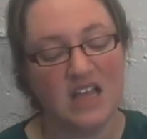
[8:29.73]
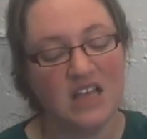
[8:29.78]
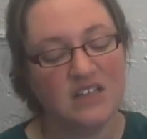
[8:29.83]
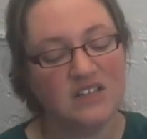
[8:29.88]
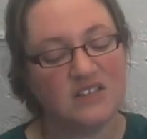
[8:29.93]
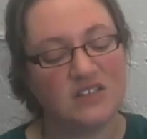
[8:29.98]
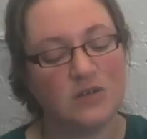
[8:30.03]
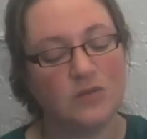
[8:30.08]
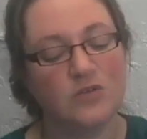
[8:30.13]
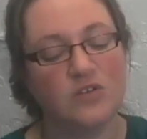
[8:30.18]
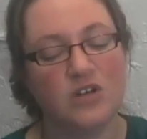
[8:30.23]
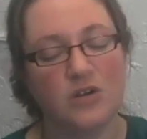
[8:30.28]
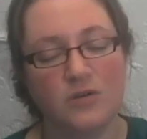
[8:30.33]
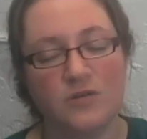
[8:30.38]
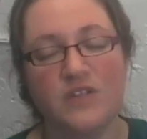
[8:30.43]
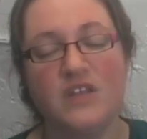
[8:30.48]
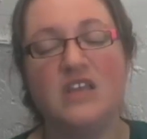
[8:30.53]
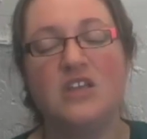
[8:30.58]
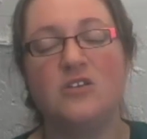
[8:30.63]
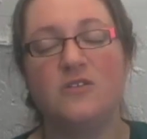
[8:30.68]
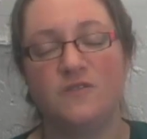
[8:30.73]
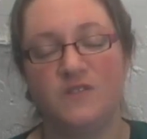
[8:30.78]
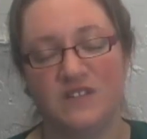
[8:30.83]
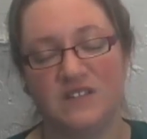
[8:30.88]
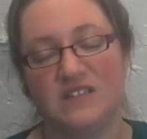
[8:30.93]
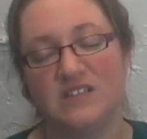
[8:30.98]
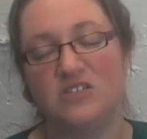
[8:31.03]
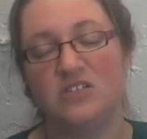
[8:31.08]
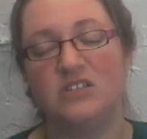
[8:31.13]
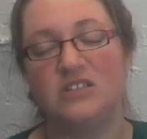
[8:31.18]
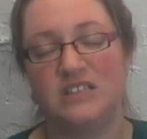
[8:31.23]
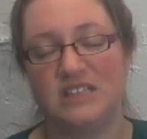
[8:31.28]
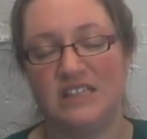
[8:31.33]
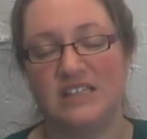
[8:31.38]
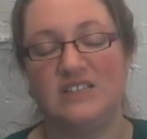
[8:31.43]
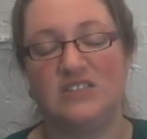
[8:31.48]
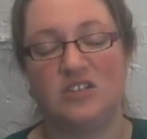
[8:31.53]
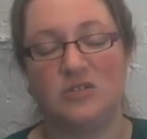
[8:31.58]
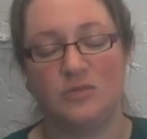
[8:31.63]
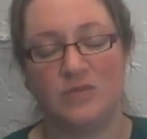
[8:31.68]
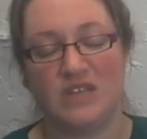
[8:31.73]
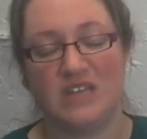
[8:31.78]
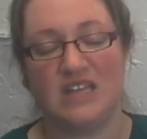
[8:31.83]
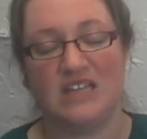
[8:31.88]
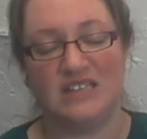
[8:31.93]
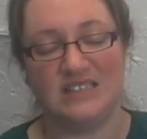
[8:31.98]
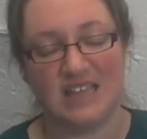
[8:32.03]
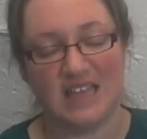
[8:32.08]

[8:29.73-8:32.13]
So know that your physical needs are being